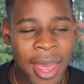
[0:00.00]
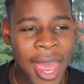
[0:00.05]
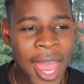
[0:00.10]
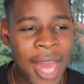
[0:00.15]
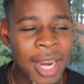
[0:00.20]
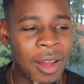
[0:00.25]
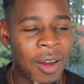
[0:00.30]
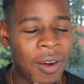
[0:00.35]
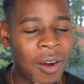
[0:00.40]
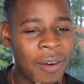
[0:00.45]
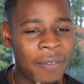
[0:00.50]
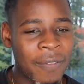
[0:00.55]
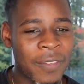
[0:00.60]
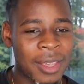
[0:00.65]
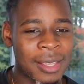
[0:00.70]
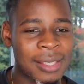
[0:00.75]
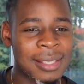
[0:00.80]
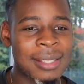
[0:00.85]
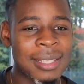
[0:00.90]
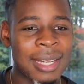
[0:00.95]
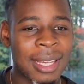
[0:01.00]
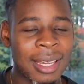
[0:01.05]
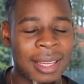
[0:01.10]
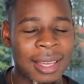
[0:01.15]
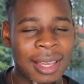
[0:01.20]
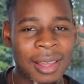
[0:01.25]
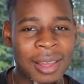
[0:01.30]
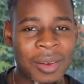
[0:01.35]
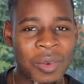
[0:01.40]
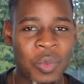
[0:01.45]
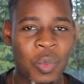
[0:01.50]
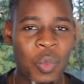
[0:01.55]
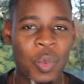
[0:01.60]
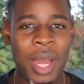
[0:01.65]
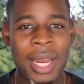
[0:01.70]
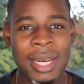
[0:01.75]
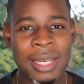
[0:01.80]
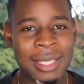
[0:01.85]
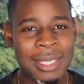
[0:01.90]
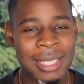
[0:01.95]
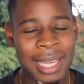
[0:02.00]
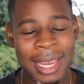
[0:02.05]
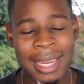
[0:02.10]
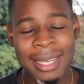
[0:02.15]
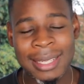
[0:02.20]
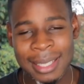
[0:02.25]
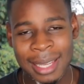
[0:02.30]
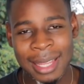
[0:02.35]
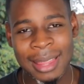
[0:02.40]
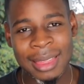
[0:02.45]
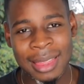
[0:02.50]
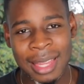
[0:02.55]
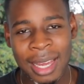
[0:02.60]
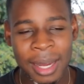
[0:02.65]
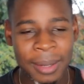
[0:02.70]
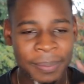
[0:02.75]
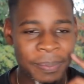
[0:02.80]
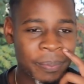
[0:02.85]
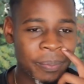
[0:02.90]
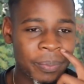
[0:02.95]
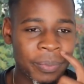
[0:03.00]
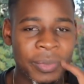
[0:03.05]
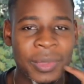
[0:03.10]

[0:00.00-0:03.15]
And obviously, when Jake did that,